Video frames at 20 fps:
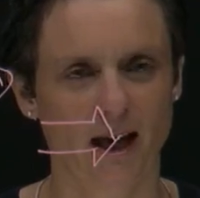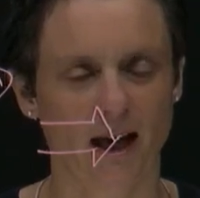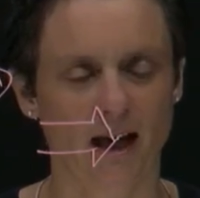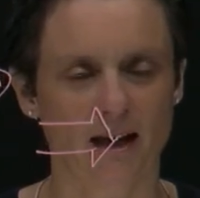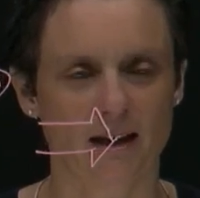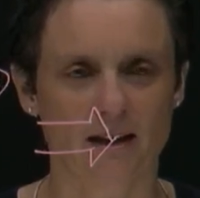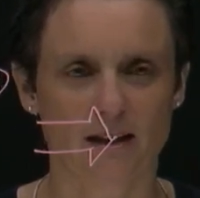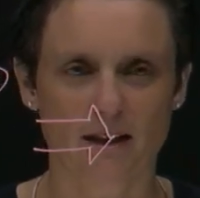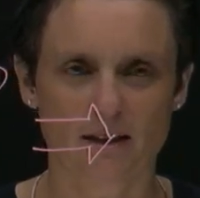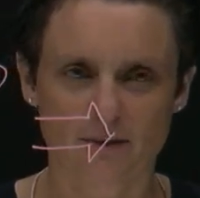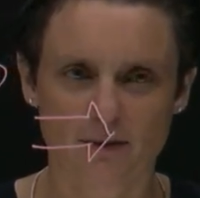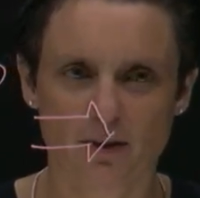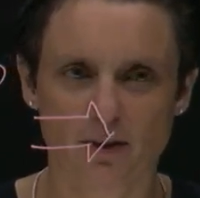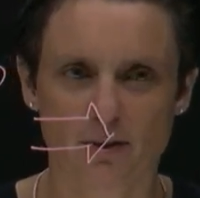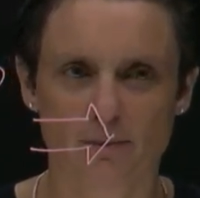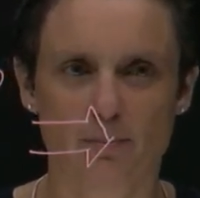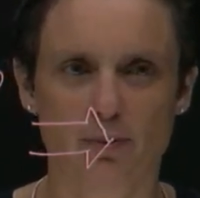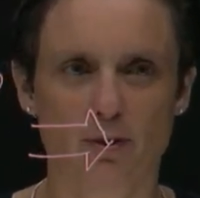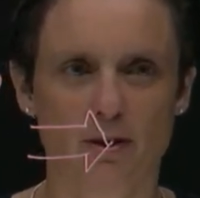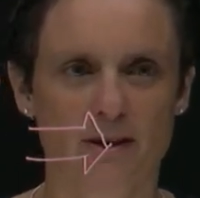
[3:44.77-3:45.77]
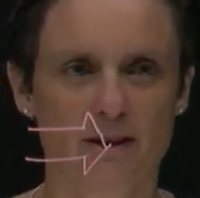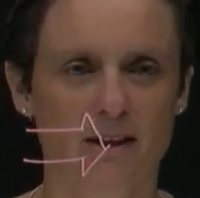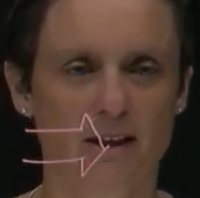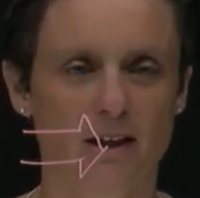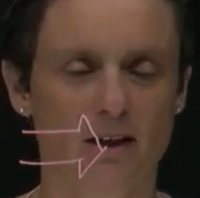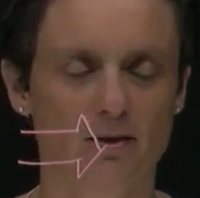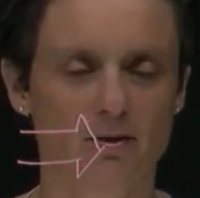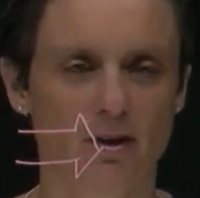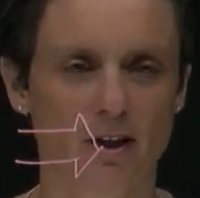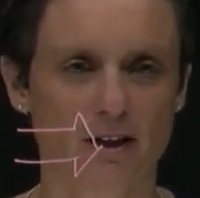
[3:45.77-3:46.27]
And a very important
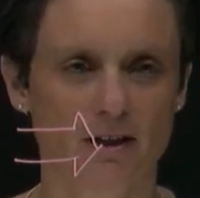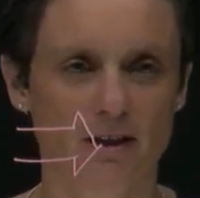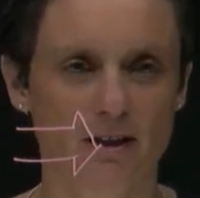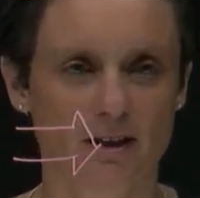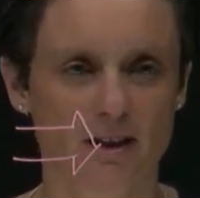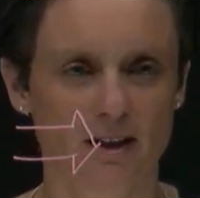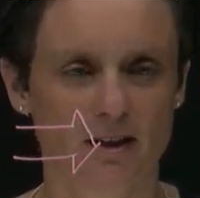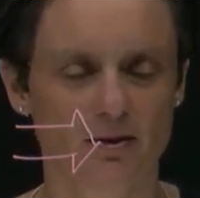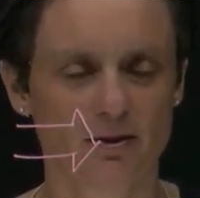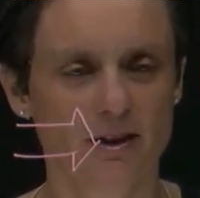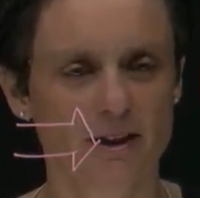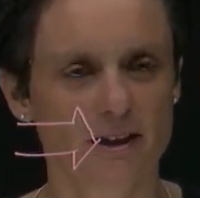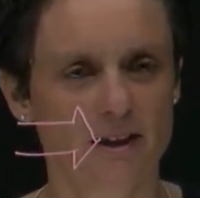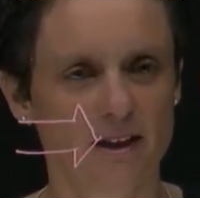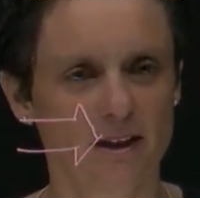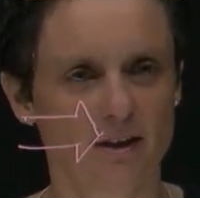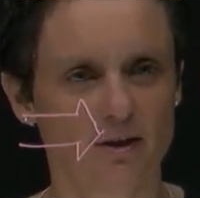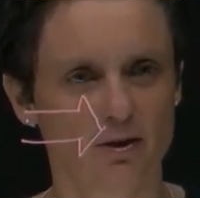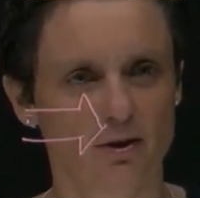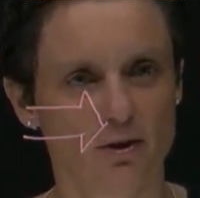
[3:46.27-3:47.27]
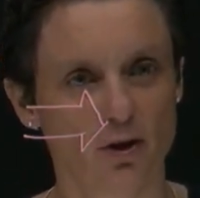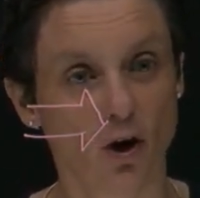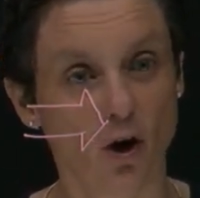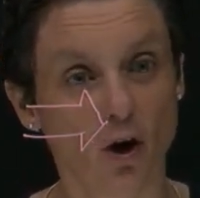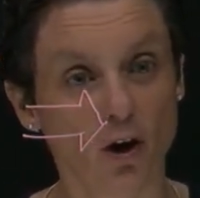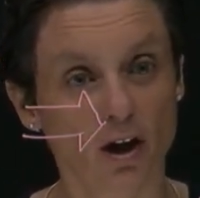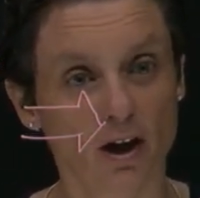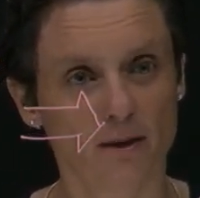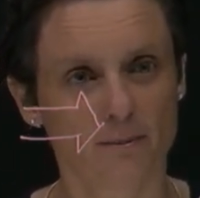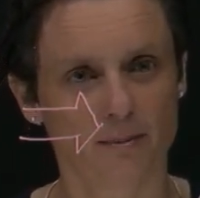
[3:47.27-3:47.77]
characteristic to
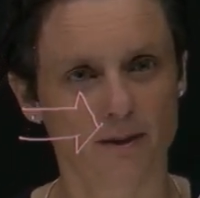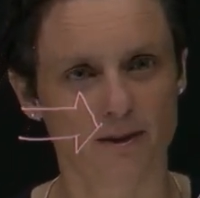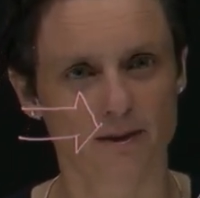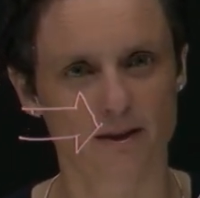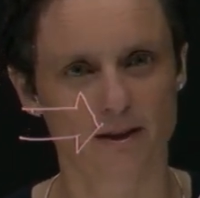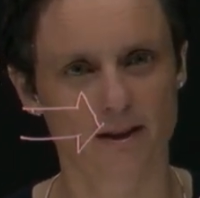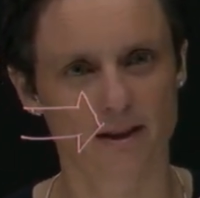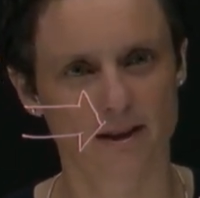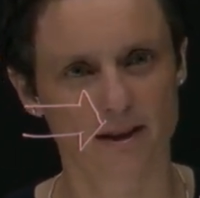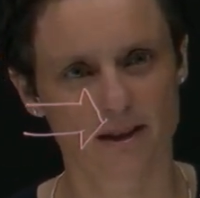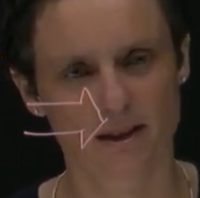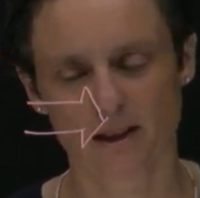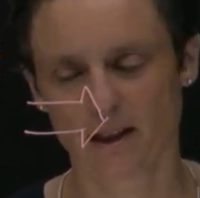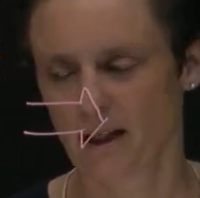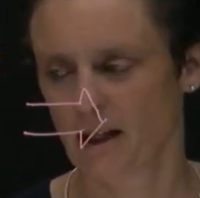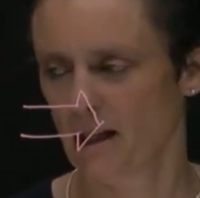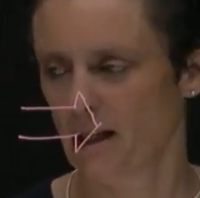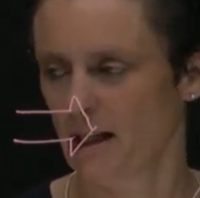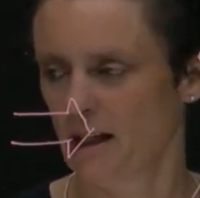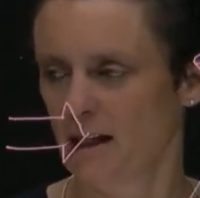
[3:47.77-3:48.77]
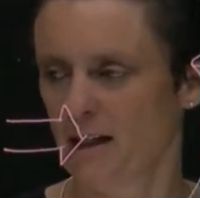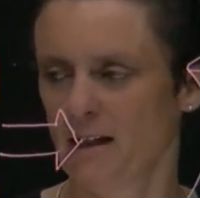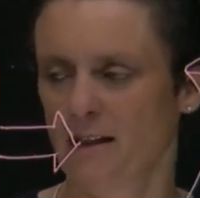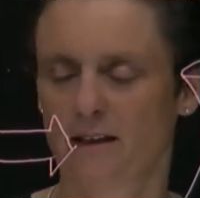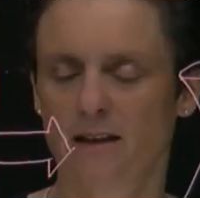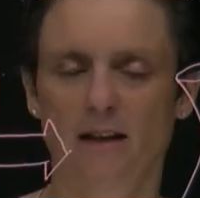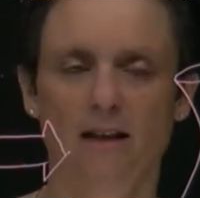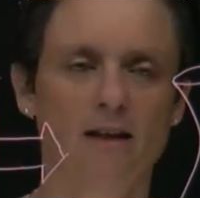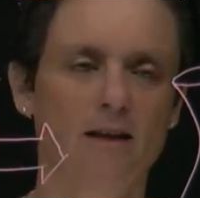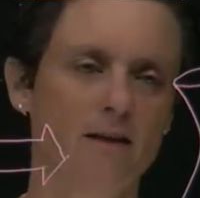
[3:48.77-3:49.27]
talk about this
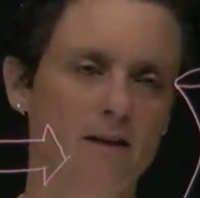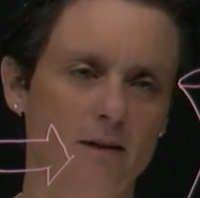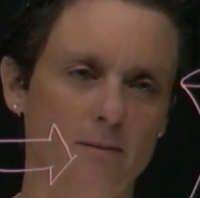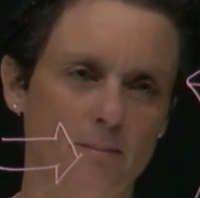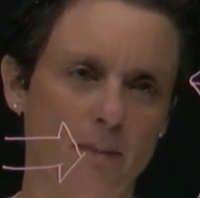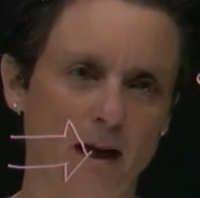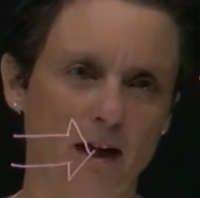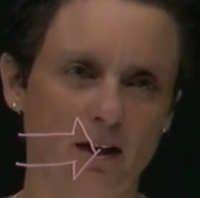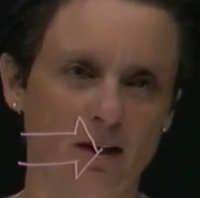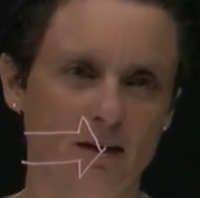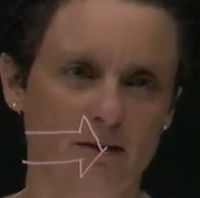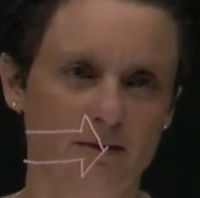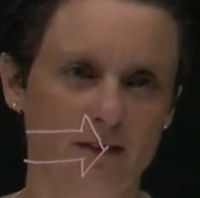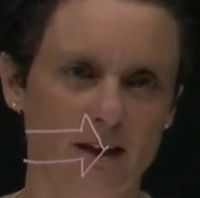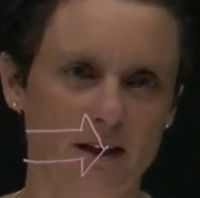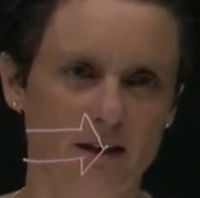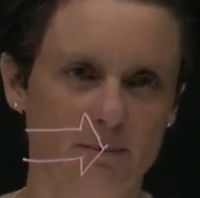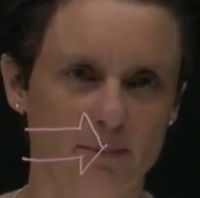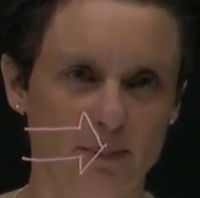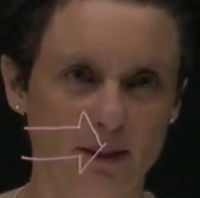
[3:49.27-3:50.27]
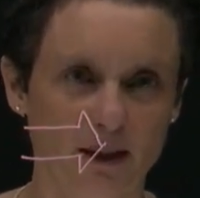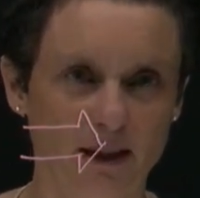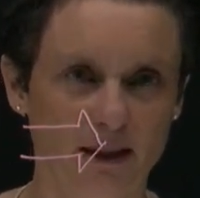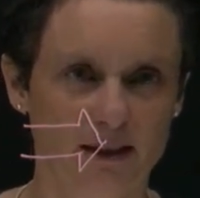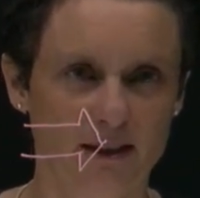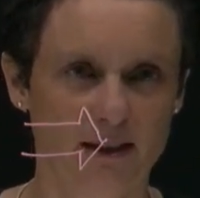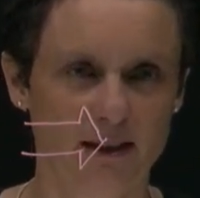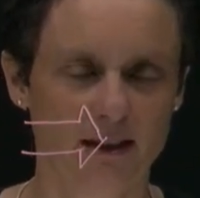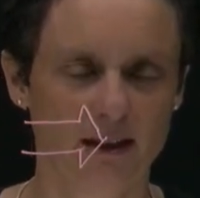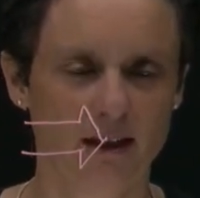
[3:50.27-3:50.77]
is the
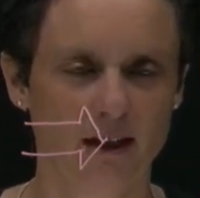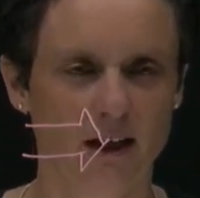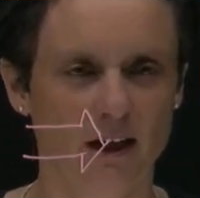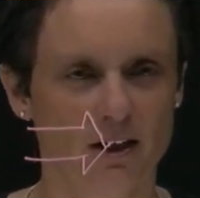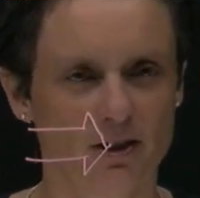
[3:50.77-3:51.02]
bioavailability.